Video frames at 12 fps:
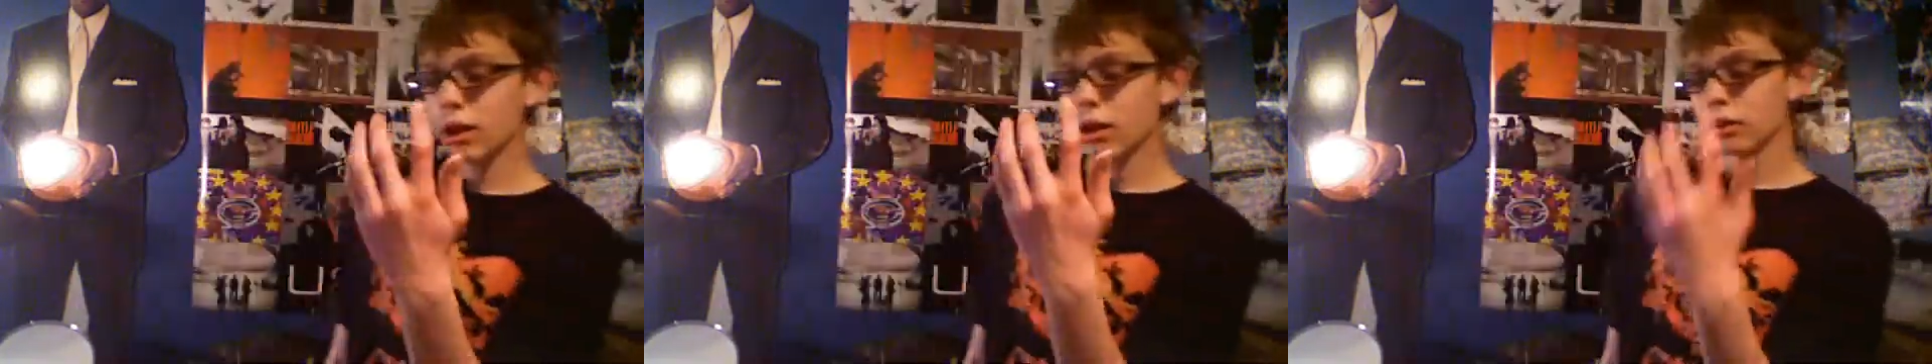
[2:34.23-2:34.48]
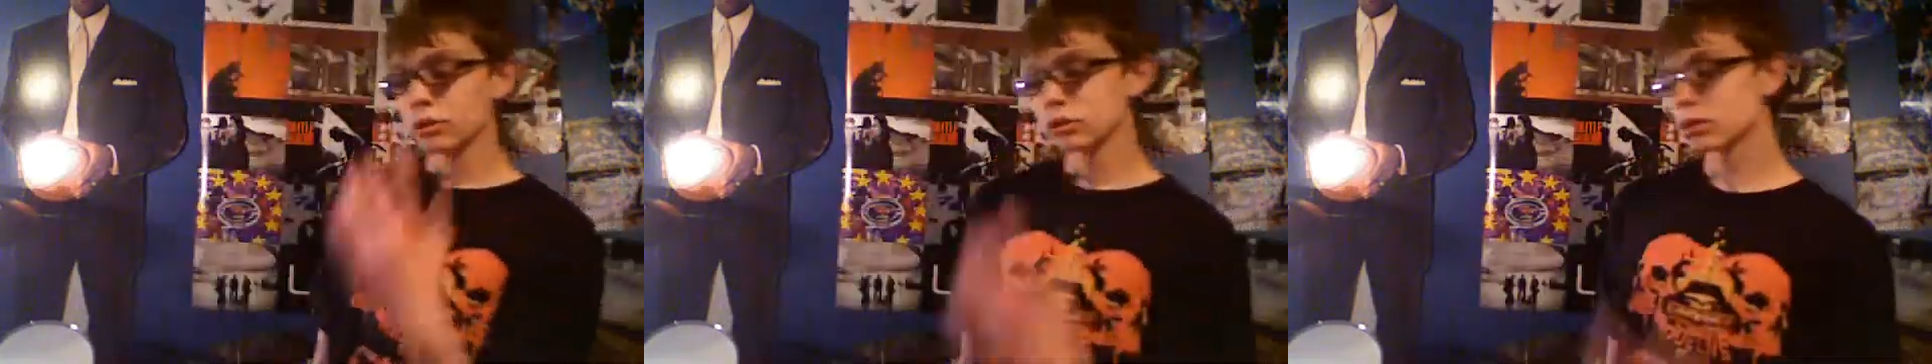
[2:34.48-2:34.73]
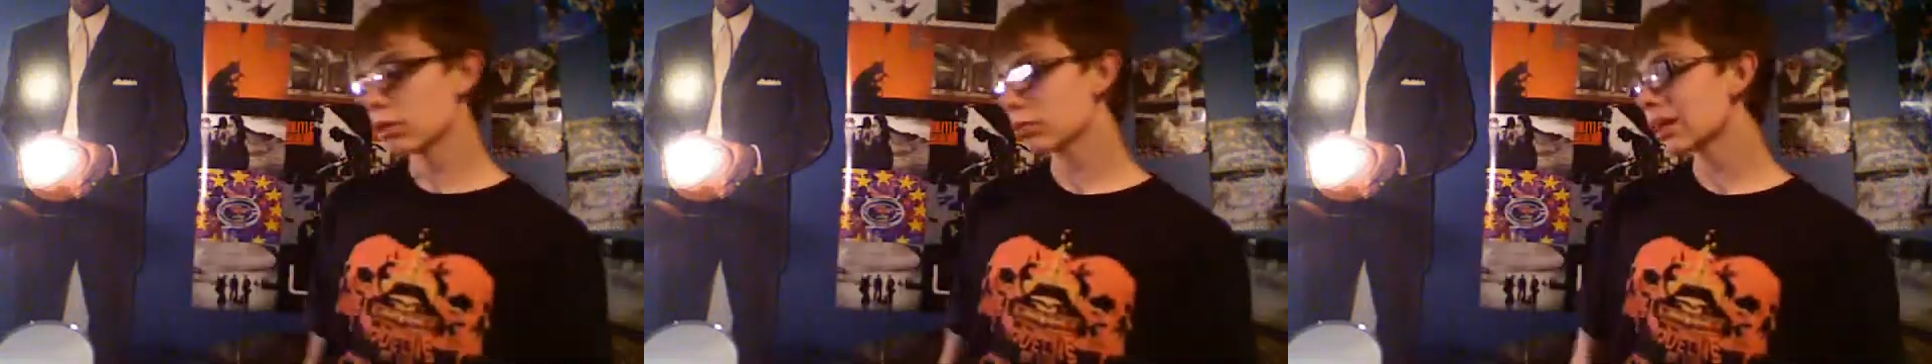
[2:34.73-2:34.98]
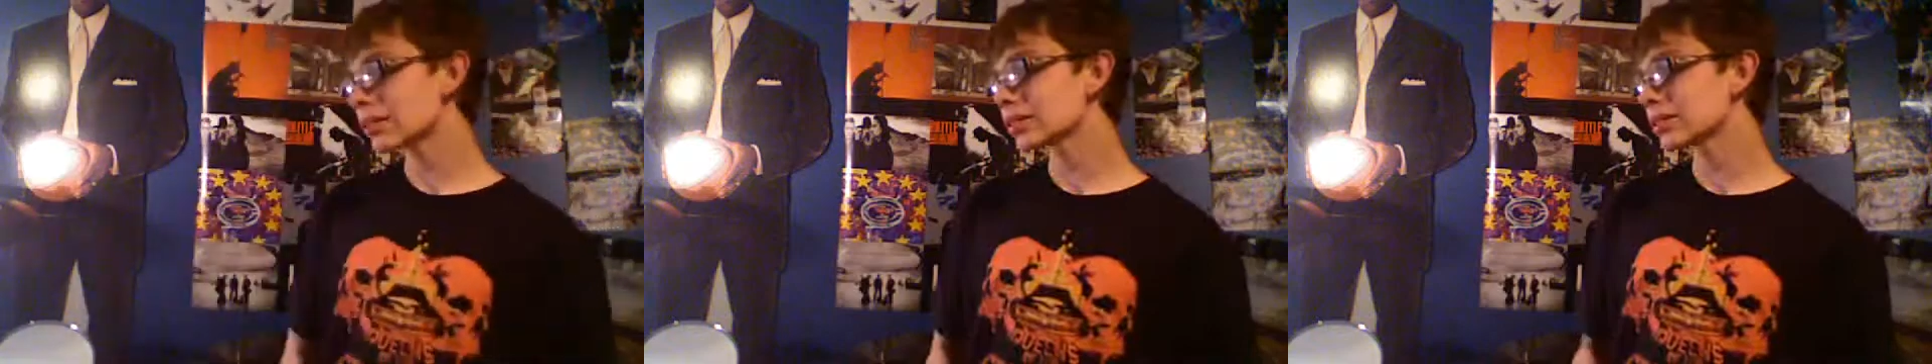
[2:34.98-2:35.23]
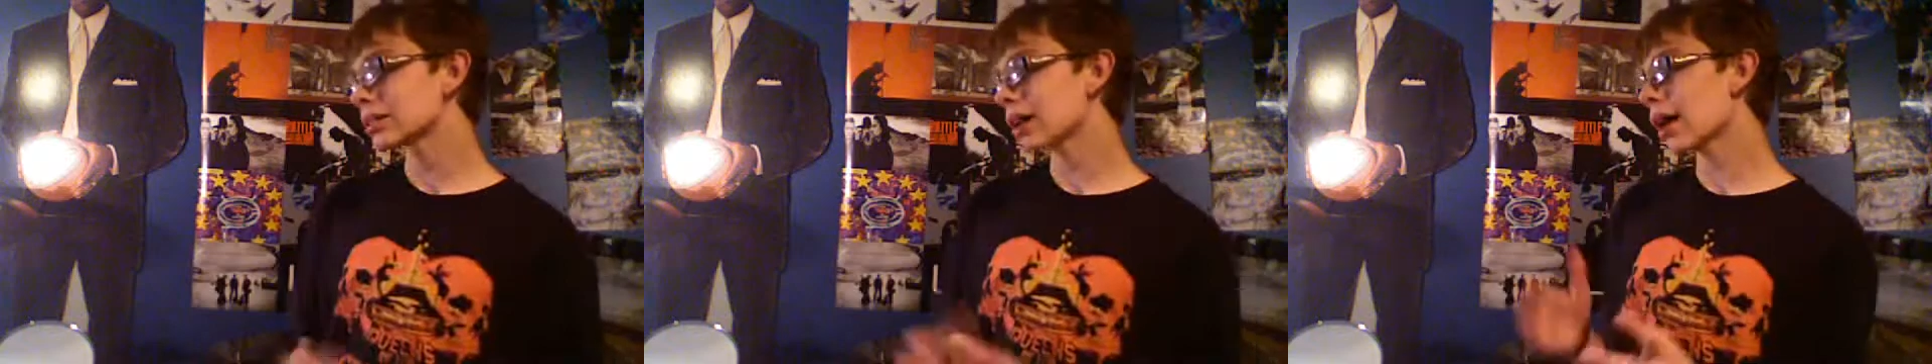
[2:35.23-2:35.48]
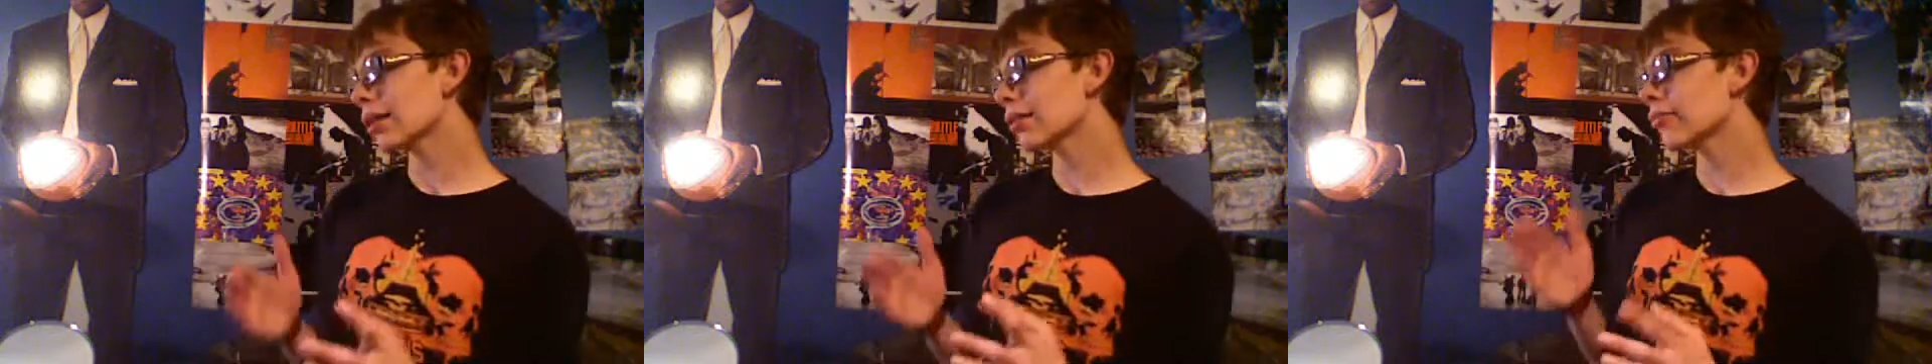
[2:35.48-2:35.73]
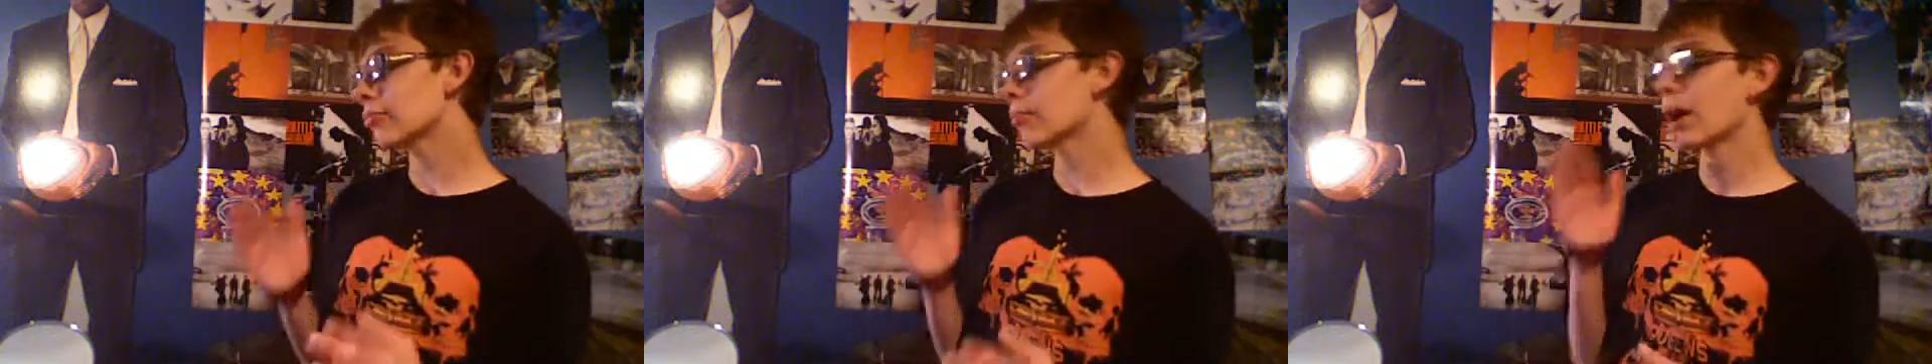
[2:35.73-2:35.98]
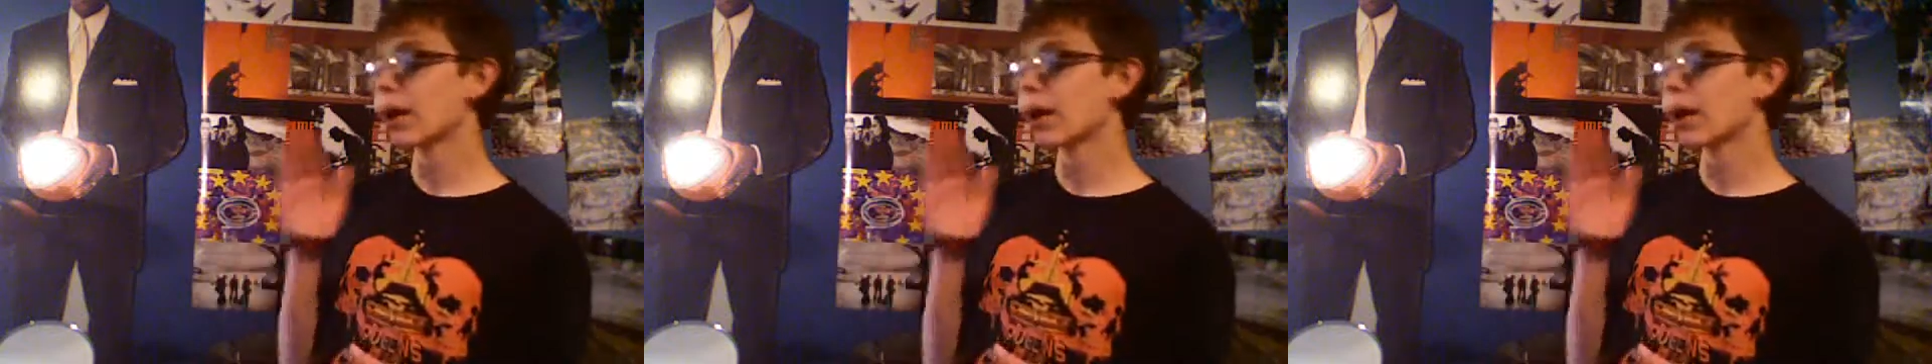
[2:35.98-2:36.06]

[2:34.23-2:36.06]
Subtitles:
So that's kind of my